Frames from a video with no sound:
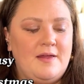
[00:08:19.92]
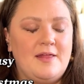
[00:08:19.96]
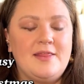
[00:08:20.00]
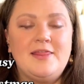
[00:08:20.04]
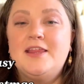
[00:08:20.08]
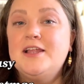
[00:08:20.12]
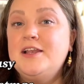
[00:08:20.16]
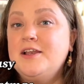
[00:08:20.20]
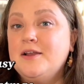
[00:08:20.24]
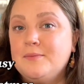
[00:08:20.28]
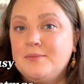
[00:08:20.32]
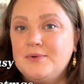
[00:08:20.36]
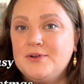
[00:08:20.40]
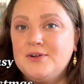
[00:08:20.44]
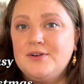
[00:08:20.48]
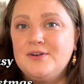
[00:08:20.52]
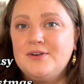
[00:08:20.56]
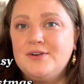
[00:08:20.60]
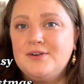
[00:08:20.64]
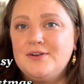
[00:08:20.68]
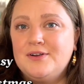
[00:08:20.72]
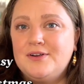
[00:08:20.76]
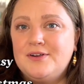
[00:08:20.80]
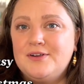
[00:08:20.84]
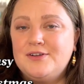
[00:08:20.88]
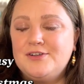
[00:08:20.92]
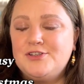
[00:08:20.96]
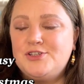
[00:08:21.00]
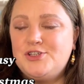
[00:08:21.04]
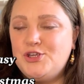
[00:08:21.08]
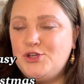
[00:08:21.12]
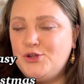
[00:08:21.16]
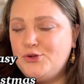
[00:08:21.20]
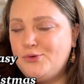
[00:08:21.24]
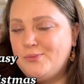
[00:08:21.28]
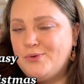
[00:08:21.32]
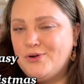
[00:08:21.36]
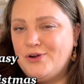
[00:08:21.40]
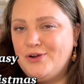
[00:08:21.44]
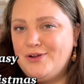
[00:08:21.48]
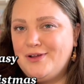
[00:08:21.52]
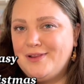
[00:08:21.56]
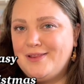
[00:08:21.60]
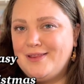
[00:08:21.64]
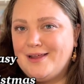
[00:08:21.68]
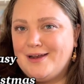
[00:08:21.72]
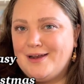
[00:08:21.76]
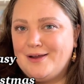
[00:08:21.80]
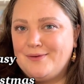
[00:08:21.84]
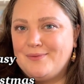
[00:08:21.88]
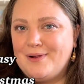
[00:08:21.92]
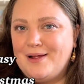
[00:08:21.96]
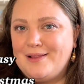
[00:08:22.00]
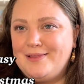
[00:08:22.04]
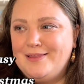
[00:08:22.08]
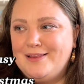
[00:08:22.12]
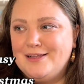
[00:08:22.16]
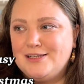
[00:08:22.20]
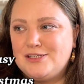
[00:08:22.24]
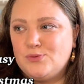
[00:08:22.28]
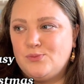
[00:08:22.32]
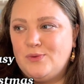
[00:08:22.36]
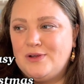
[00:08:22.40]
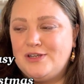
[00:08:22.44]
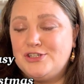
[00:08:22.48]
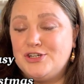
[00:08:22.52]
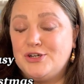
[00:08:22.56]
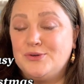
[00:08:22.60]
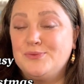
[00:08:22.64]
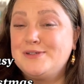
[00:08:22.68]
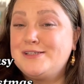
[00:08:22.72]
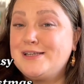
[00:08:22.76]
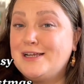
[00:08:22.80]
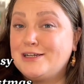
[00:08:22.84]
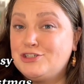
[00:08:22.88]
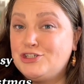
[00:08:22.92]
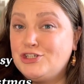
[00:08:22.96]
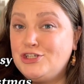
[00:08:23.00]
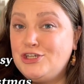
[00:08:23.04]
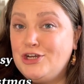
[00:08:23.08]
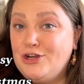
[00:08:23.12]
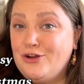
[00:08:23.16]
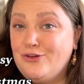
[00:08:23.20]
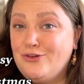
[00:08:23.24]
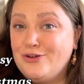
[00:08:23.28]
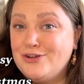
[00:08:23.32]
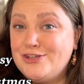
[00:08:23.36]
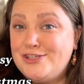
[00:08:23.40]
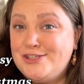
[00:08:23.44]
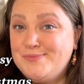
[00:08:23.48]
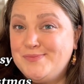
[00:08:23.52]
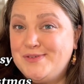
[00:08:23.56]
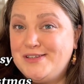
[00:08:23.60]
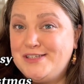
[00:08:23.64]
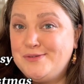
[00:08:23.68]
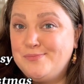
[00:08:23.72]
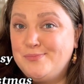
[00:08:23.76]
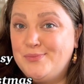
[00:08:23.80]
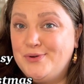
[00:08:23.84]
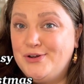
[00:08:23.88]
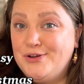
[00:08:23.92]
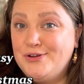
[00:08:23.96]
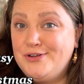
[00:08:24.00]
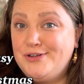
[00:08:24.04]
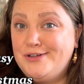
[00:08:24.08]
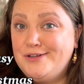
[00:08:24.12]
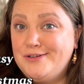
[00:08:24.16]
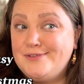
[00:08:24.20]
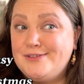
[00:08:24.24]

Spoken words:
The number 2 book that I read this winter was actually a Christmas book.